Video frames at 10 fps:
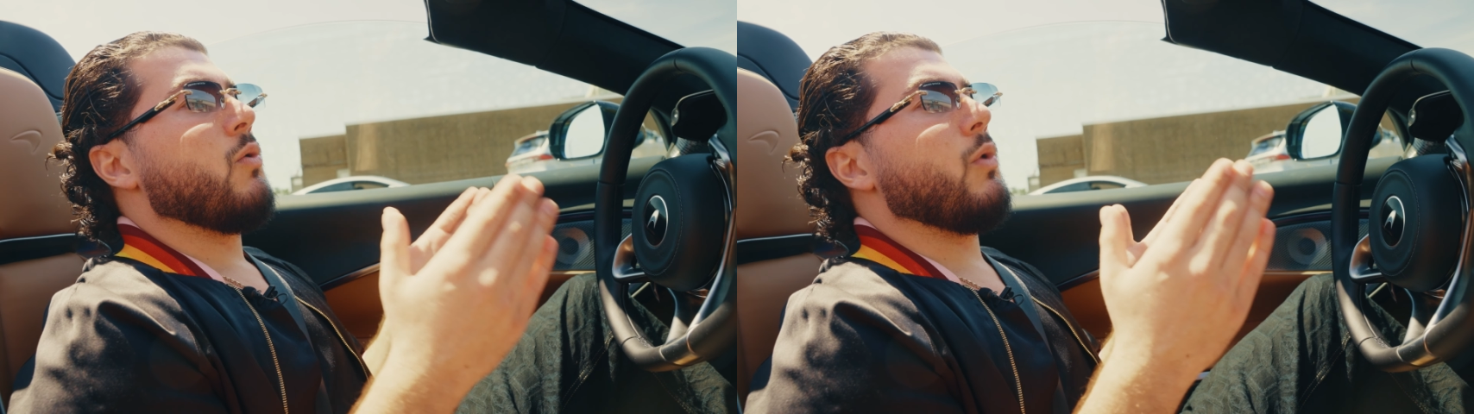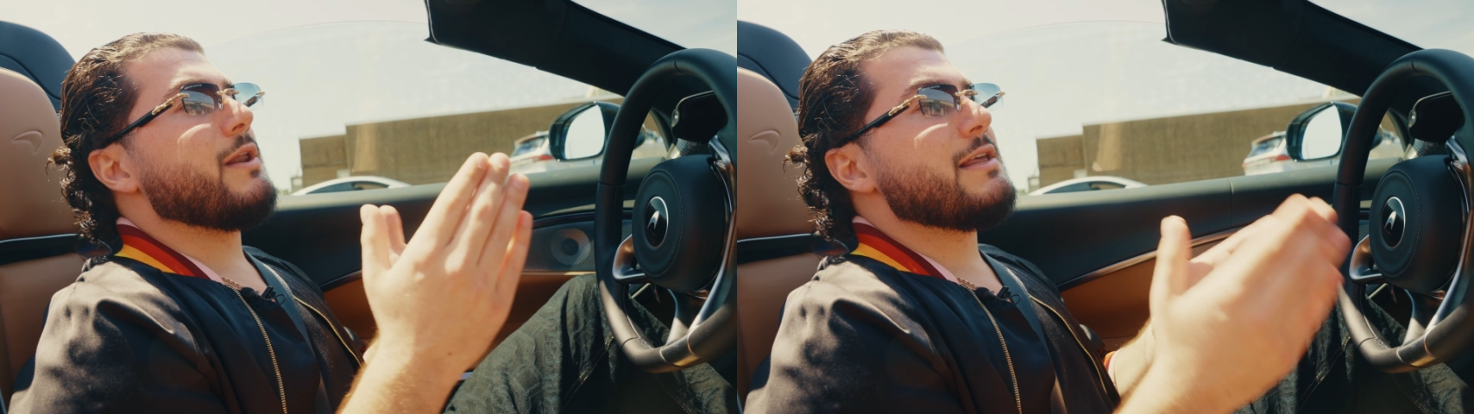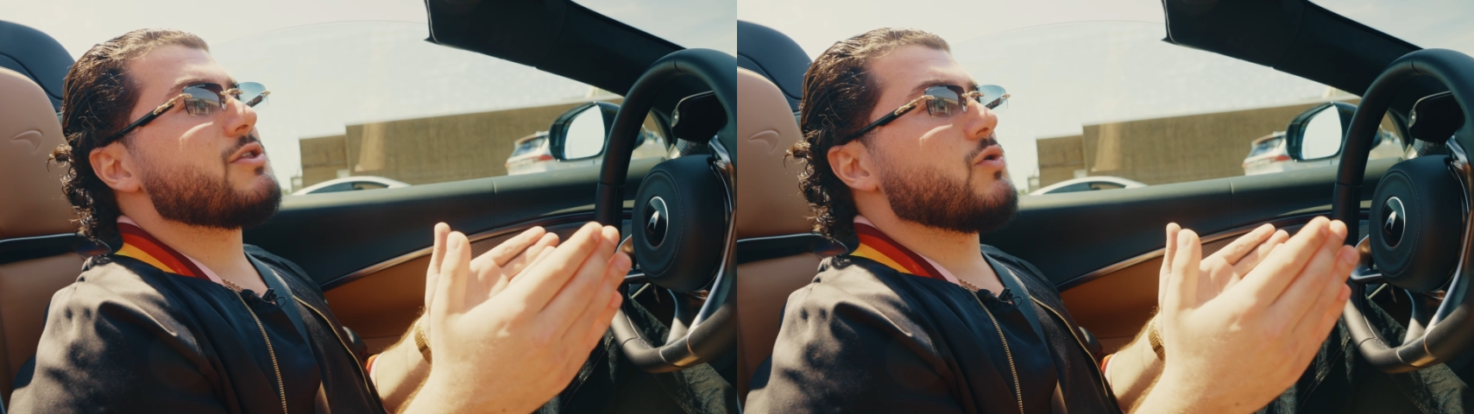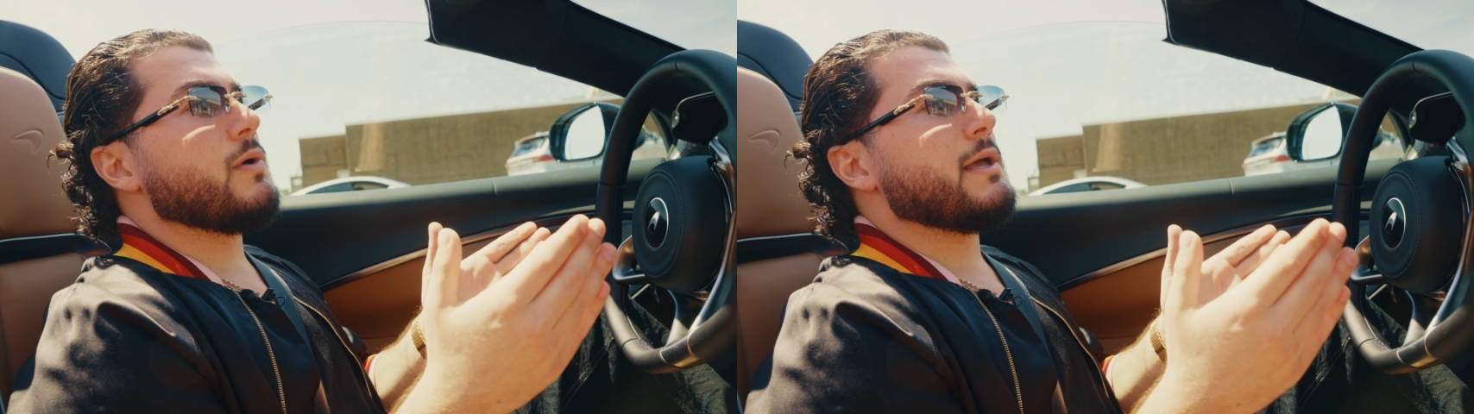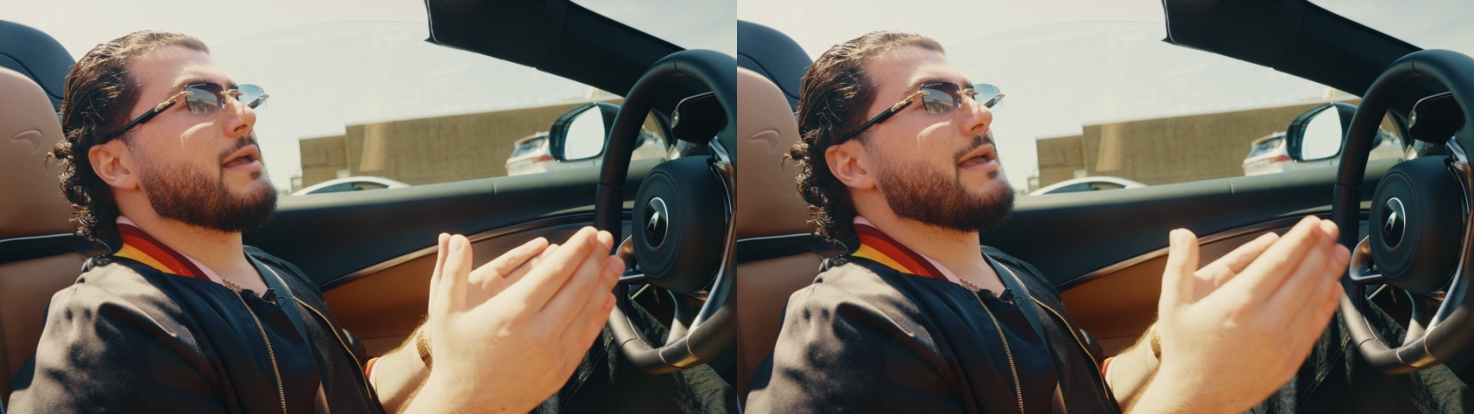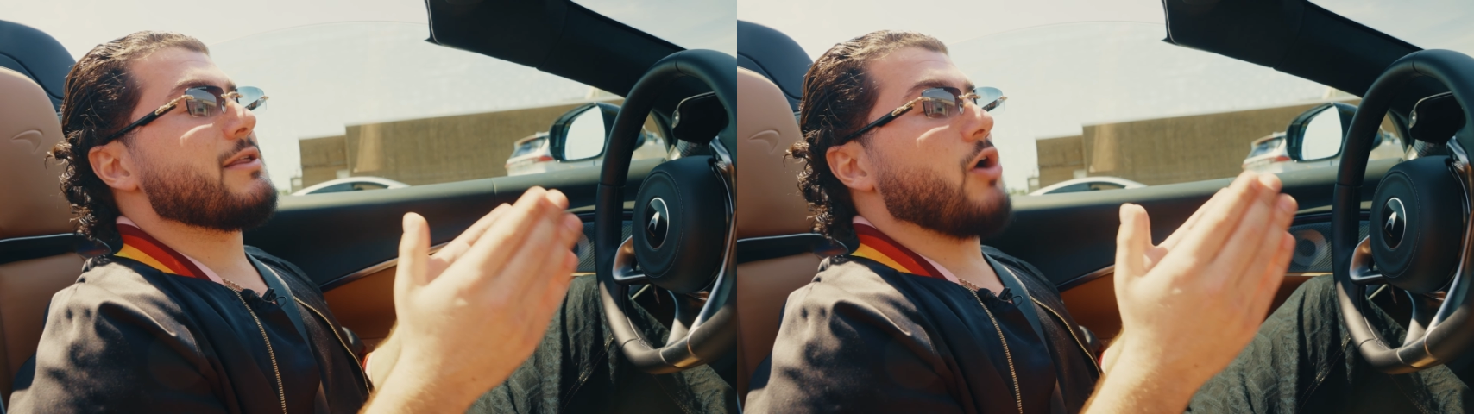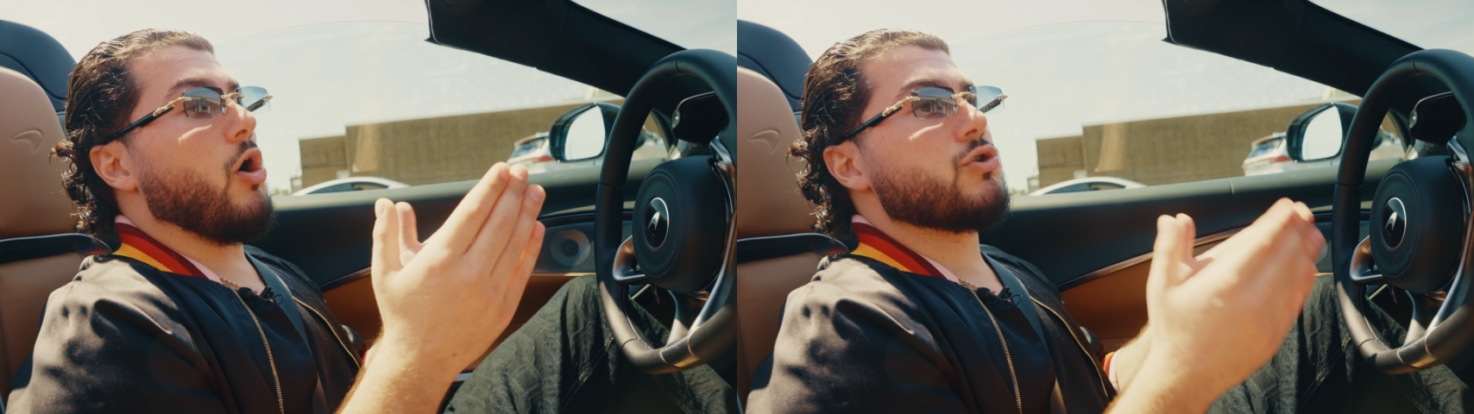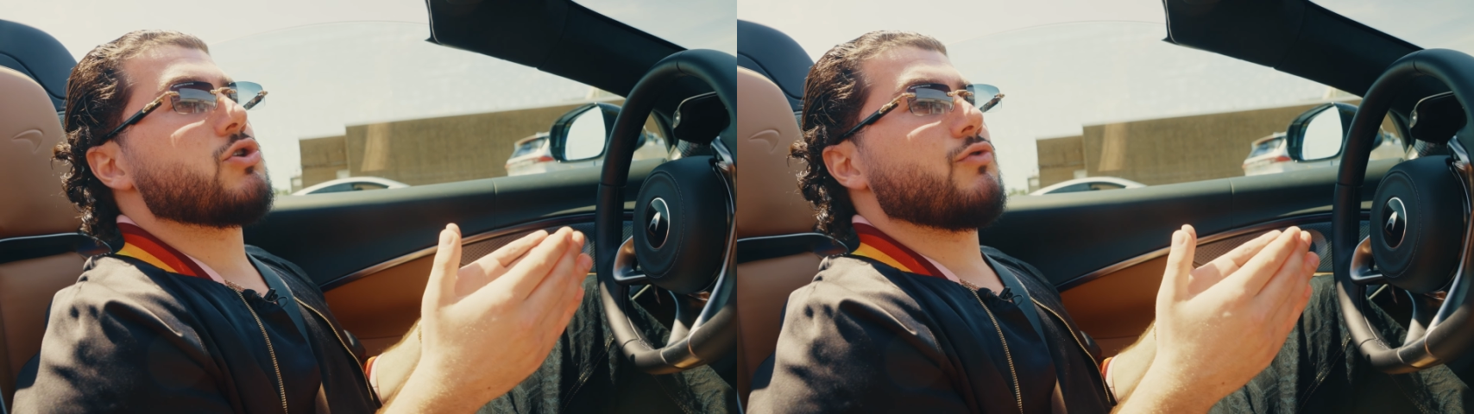What he's doing is
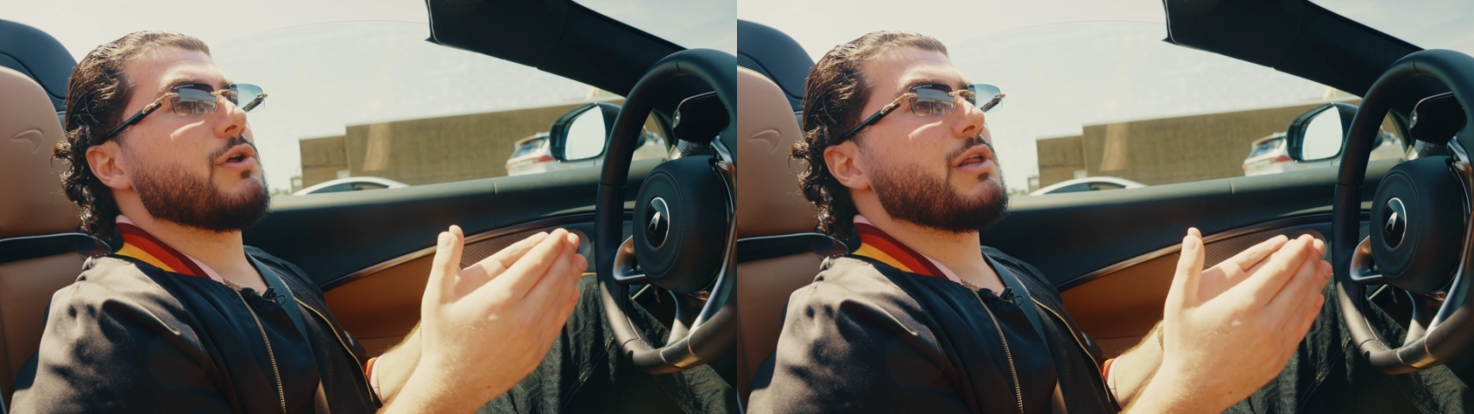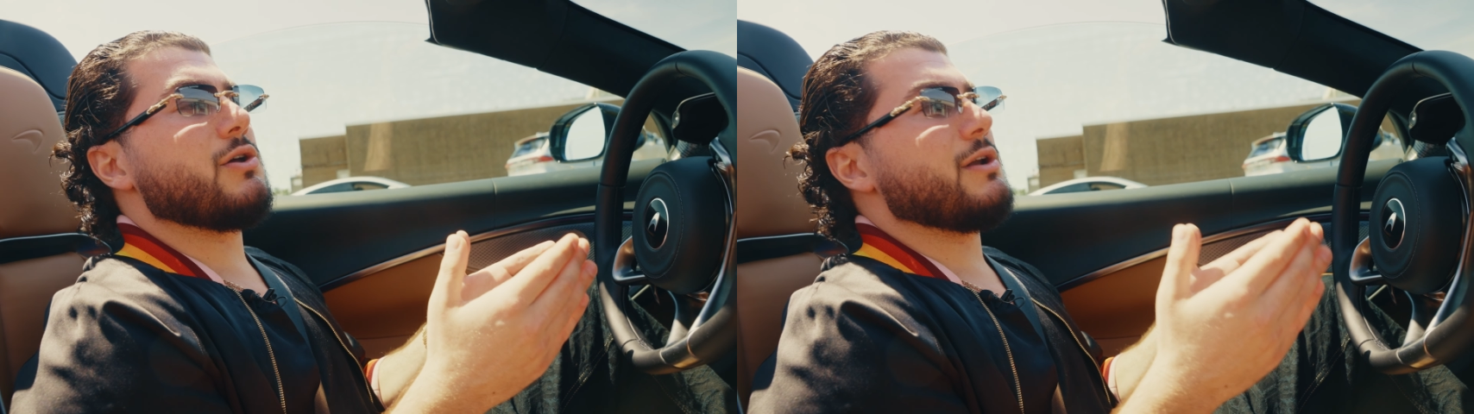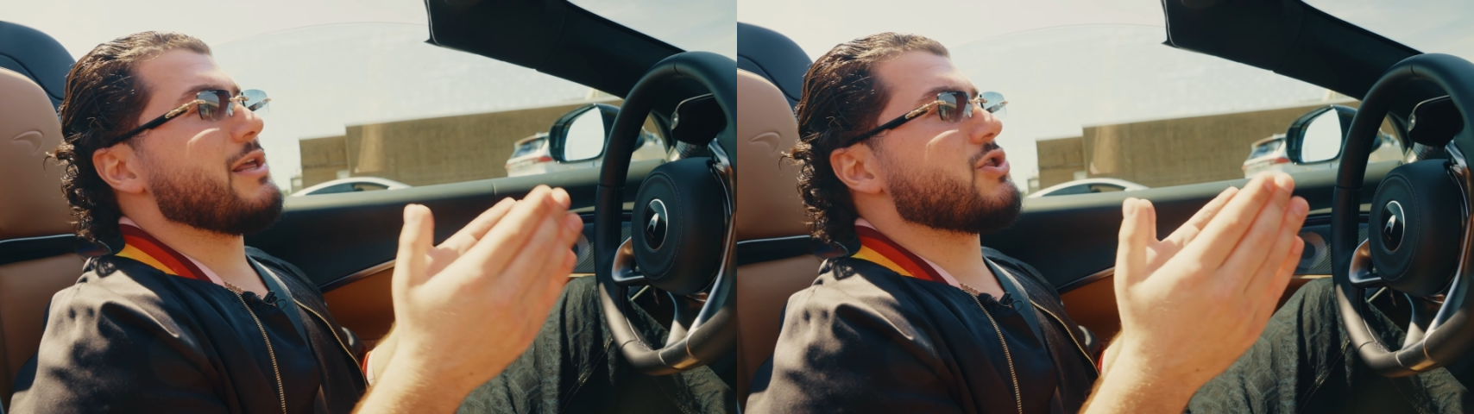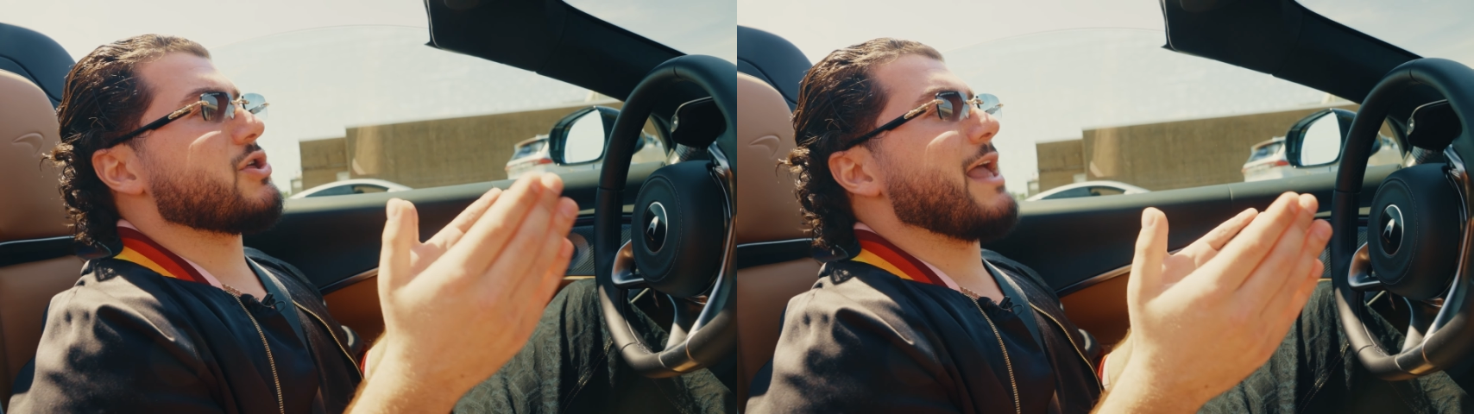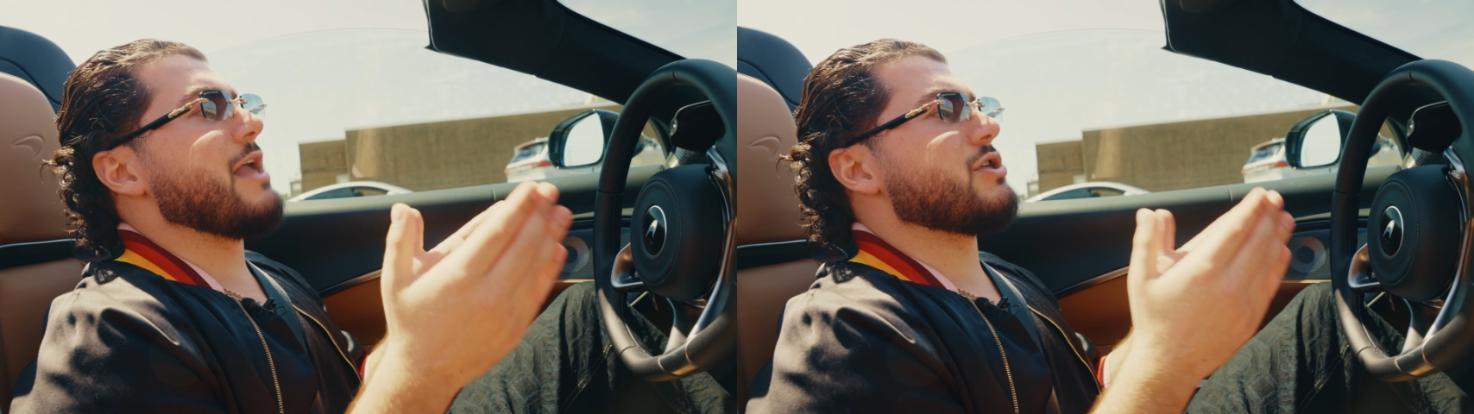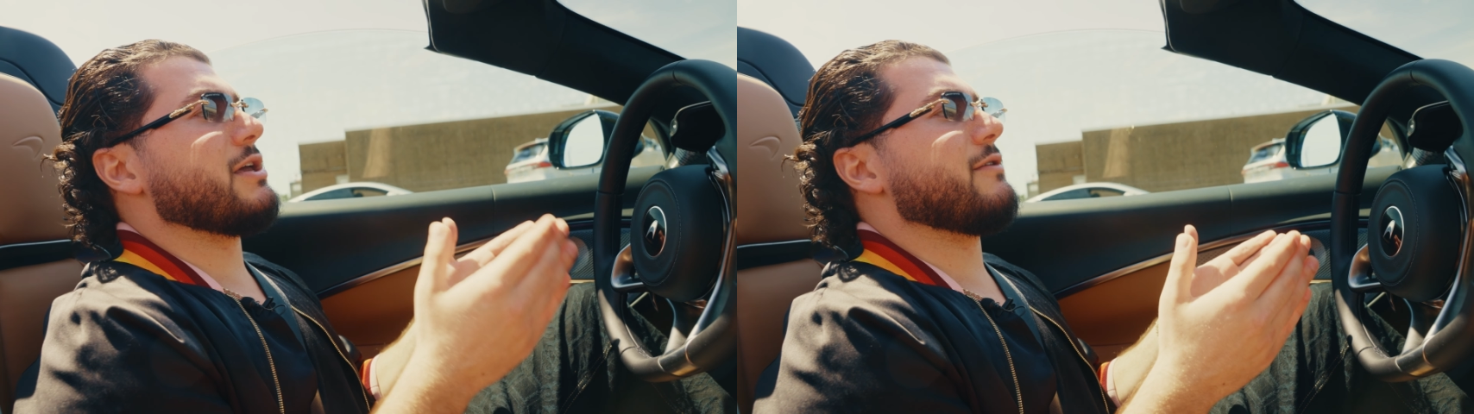also really good. He's just hedging